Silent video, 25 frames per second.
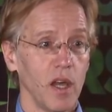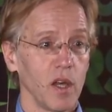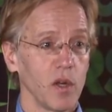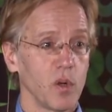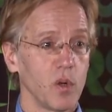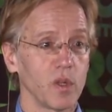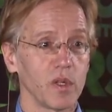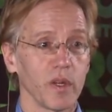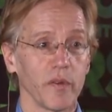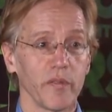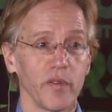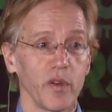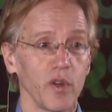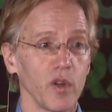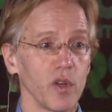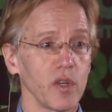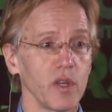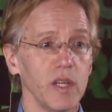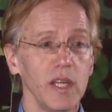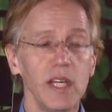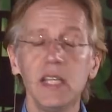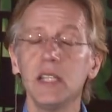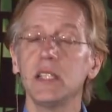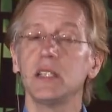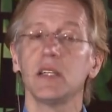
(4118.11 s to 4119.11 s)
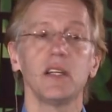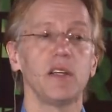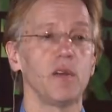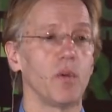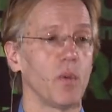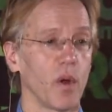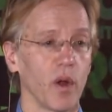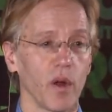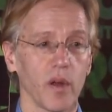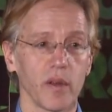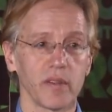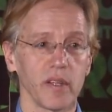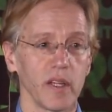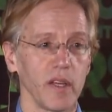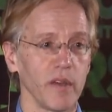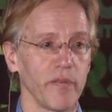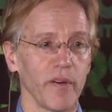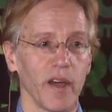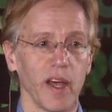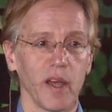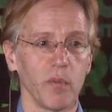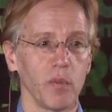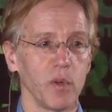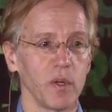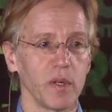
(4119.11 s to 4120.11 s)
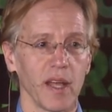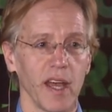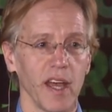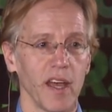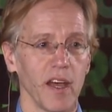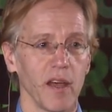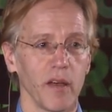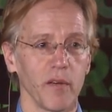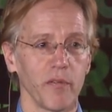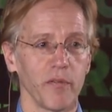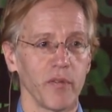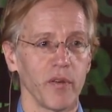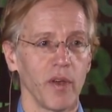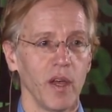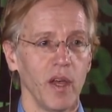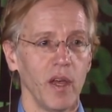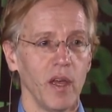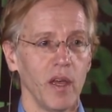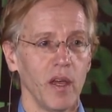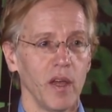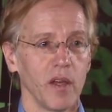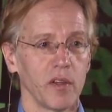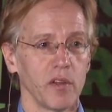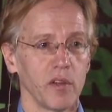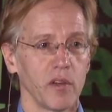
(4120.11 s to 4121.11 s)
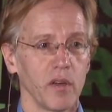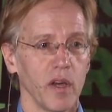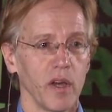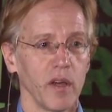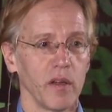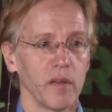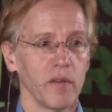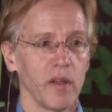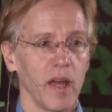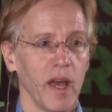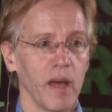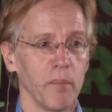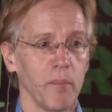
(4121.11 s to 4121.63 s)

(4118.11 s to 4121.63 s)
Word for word: could have er easily worked if I would have uh,